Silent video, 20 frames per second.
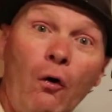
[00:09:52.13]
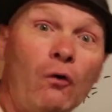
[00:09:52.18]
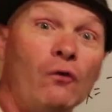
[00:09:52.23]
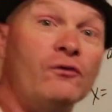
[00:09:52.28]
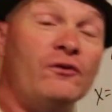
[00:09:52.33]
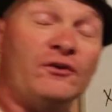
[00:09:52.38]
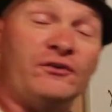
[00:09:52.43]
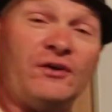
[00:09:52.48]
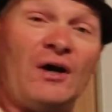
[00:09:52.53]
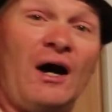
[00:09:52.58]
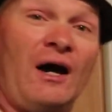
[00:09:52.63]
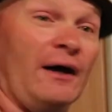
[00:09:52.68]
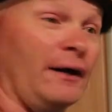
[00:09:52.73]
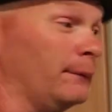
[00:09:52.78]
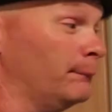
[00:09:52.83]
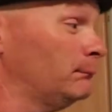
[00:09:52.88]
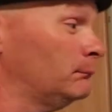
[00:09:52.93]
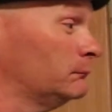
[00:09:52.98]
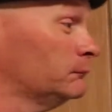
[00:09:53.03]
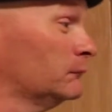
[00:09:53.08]
the
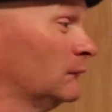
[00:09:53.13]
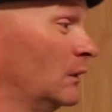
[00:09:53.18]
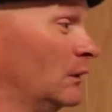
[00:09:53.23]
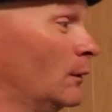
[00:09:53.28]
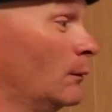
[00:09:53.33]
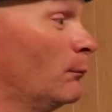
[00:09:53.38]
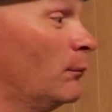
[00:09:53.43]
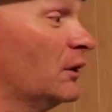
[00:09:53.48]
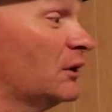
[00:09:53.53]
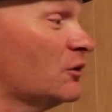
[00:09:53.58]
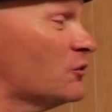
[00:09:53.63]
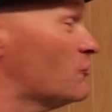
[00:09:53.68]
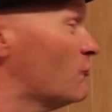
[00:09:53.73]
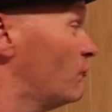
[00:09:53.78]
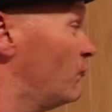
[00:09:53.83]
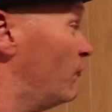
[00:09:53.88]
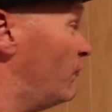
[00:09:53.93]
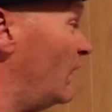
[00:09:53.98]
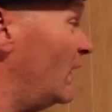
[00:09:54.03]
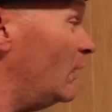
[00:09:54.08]
time, but it's
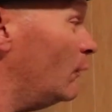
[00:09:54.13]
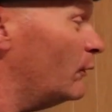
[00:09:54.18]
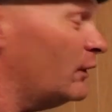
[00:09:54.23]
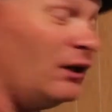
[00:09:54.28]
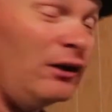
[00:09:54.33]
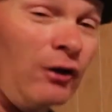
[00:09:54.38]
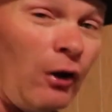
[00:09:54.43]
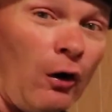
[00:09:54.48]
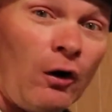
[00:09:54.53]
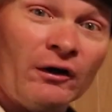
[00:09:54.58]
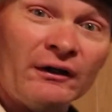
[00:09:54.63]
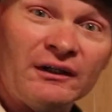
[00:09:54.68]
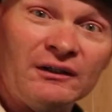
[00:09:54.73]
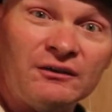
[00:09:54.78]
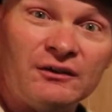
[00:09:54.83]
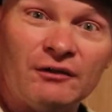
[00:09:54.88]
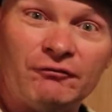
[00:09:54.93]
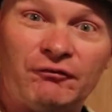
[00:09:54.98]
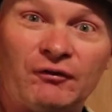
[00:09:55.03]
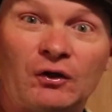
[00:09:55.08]
very long and
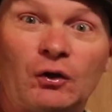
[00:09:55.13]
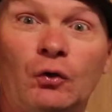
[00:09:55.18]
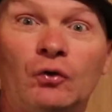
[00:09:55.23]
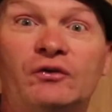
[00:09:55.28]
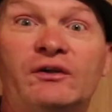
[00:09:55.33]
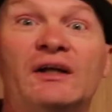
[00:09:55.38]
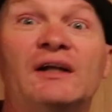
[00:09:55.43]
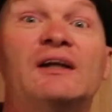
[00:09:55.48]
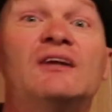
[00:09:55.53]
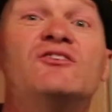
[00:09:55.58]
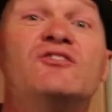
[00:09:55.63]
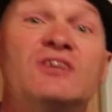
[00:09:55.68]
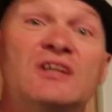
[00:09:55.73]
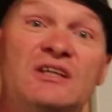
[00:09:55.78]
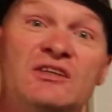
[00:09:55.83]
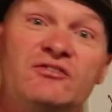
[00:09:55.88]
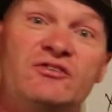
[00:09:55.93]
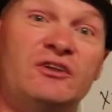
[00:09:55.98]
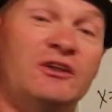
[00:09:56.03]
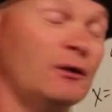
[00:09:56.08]
difficult, and it's
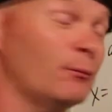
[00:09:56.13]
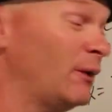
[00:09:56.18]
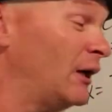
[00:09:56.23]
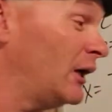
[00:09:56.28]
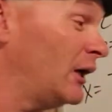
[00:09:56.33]
easy to make a